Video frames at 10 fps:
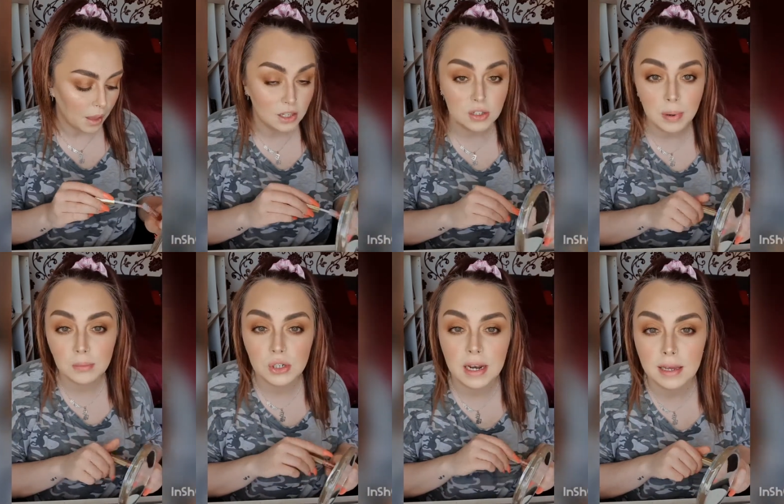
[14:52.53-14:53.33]
It just
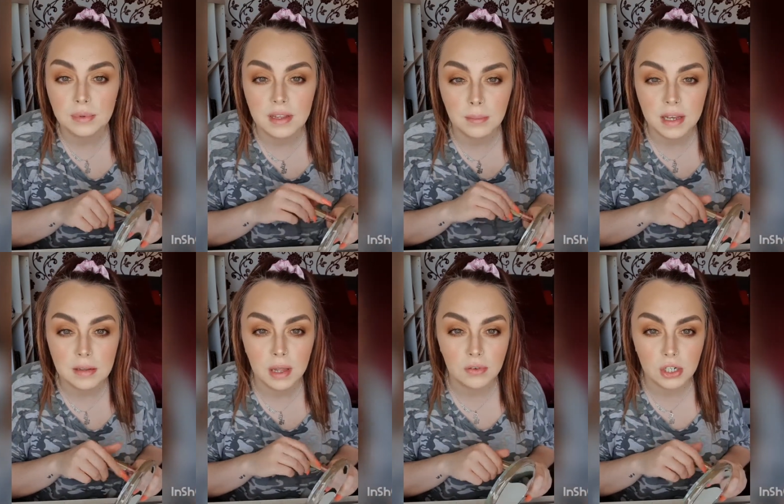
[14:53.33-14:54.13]
plumps your lips, it
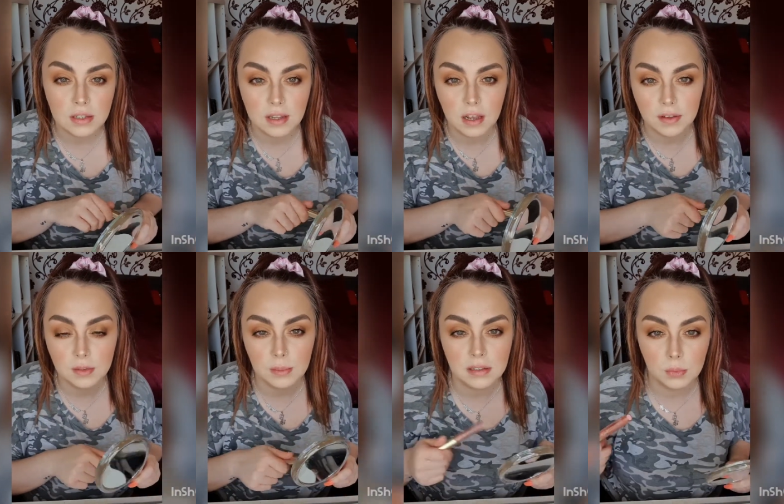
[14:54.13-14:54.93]
makes the blood rush to the
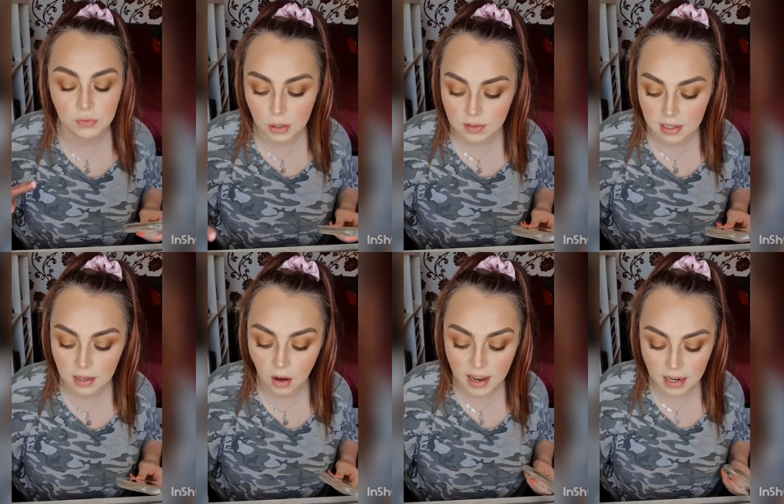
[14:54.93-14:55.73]
surface, so it makes them more
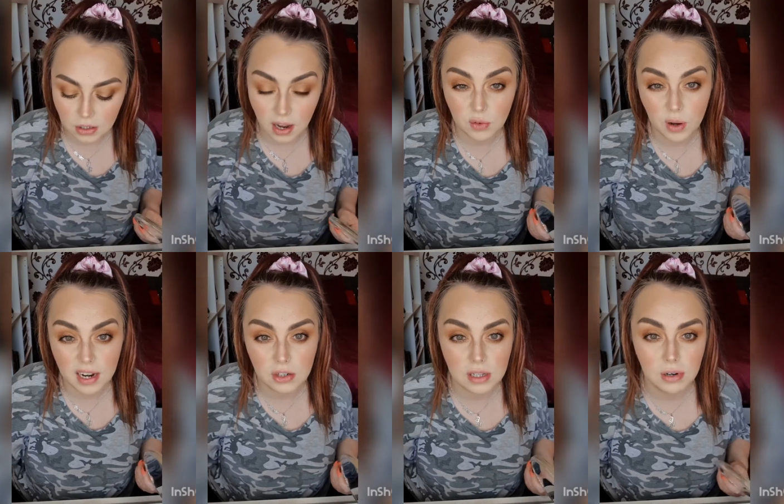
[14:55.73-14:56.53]
rosy. I have
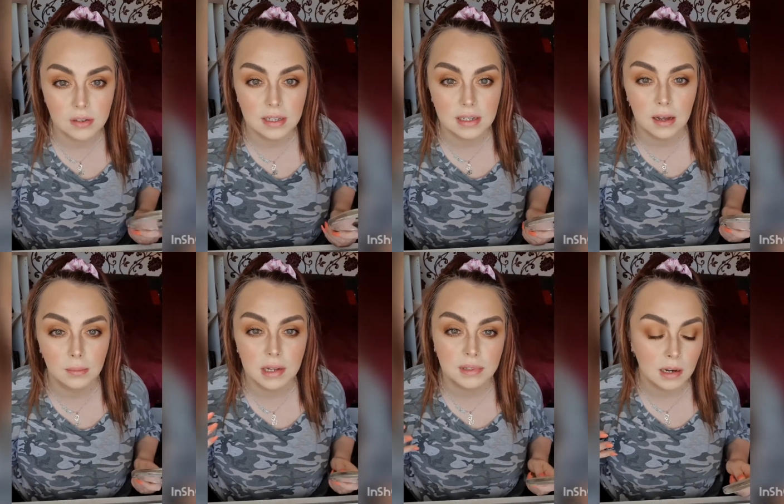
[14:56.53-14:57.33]
quite naturally rosy
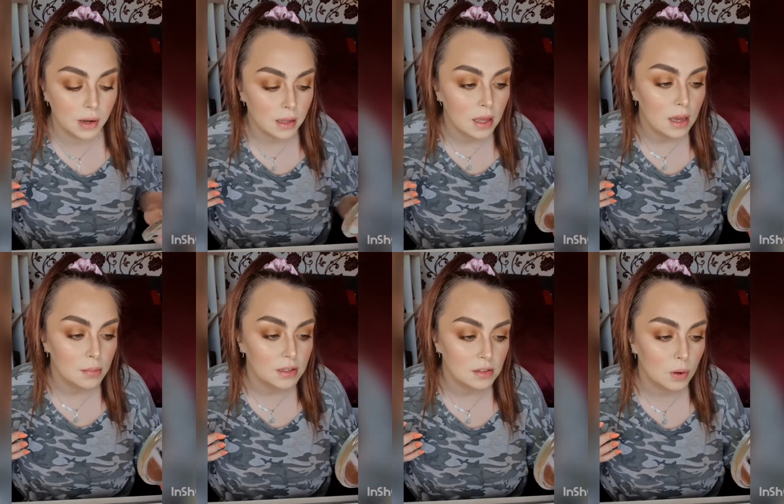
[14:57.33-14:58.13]
lips anyway,
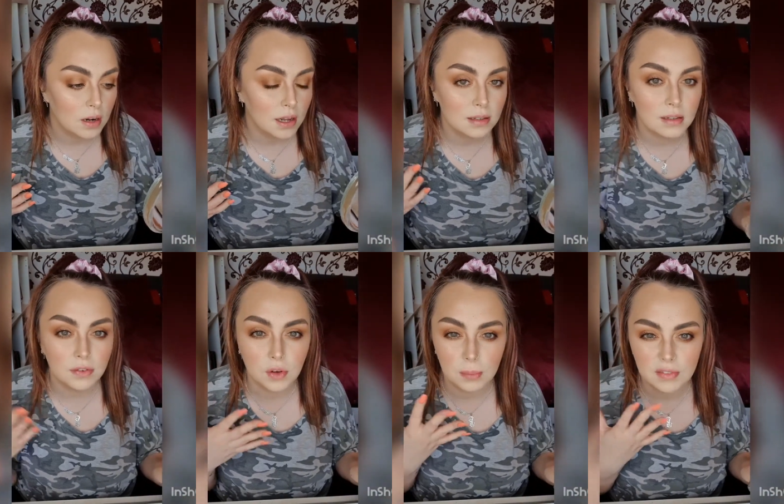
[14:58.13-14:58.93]
but this is quite nice
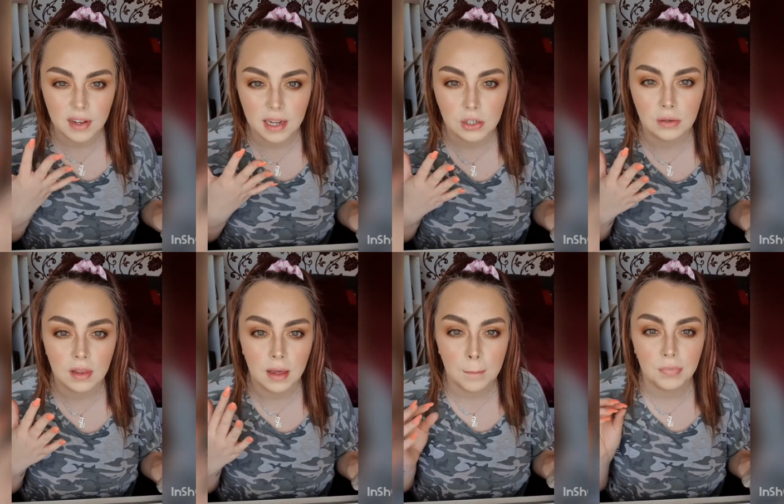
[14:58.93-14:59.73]
if I've got a bit of foundation
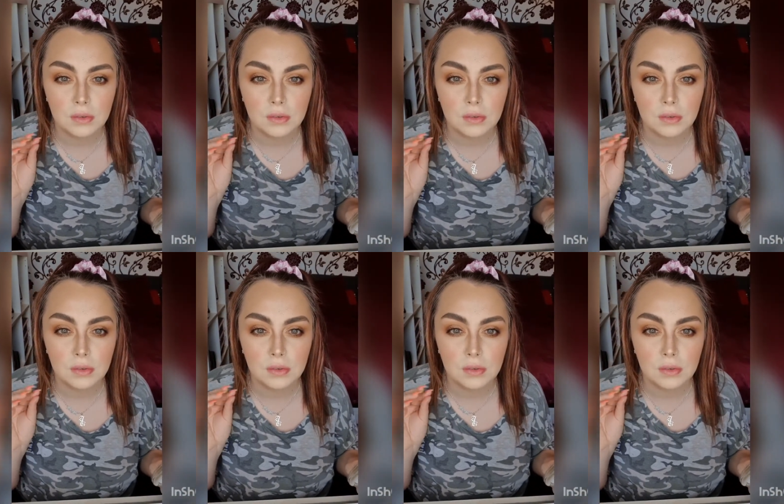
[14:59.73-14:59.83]
on there.